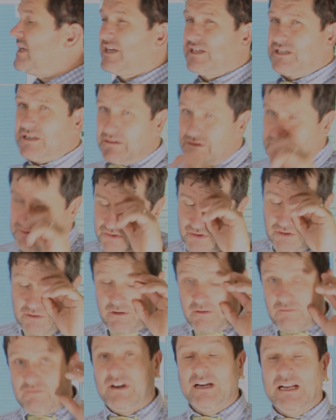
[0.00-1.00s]
this. I'll
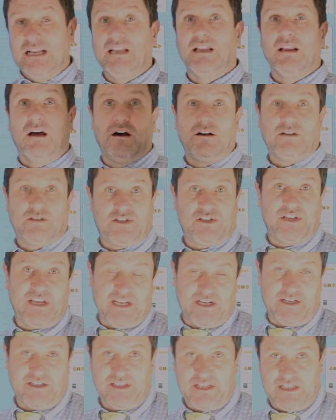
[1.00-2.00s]
draw a really large
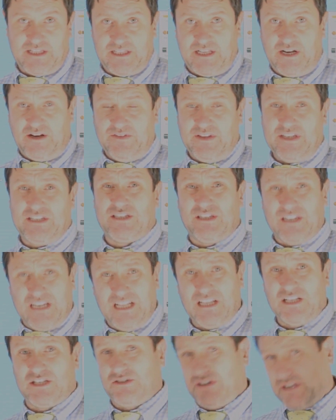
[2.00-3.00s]
circle on this
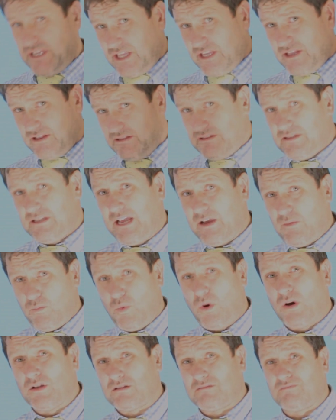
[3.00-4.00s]
to illustrate at uh,
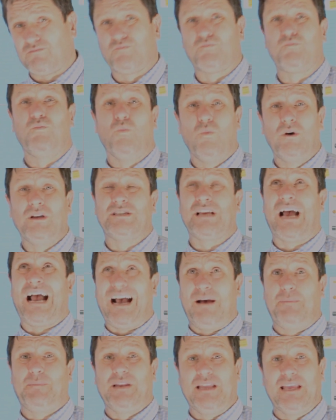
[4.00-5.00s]
what is
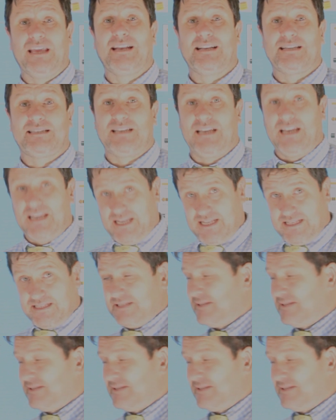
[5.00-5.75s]
happening in a set.